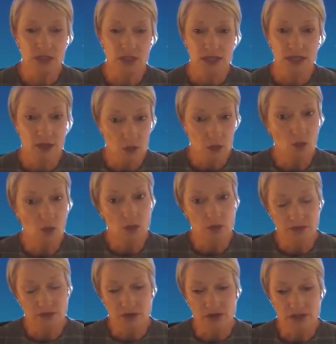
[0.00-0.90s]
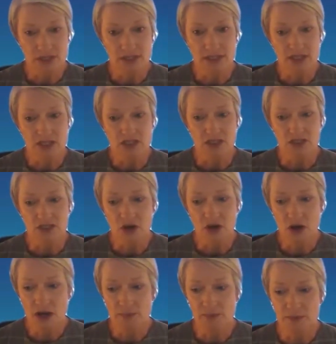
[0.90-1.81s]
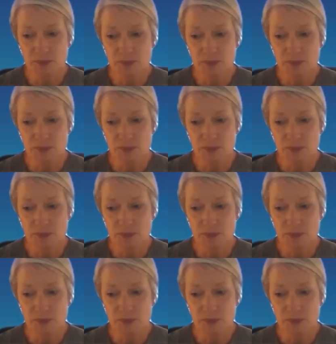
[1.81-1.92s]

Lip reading: in all of those lesion types.